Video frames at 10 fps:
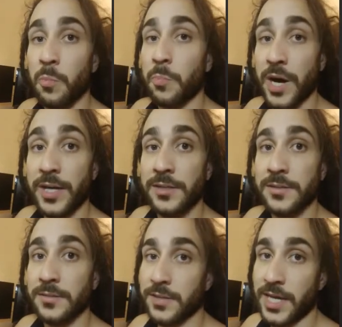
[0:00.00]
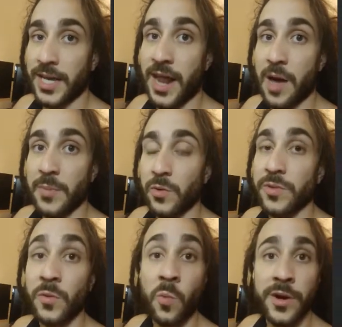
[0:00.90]
but they cannot be
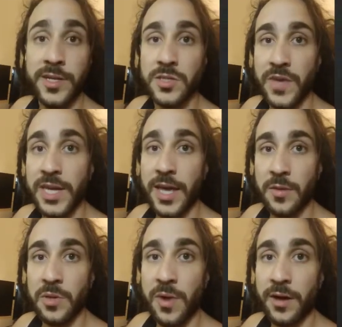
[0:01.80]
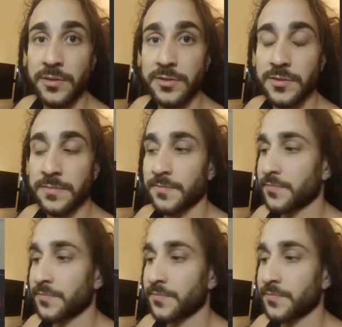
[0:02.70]
within 1 inch of any enemy models.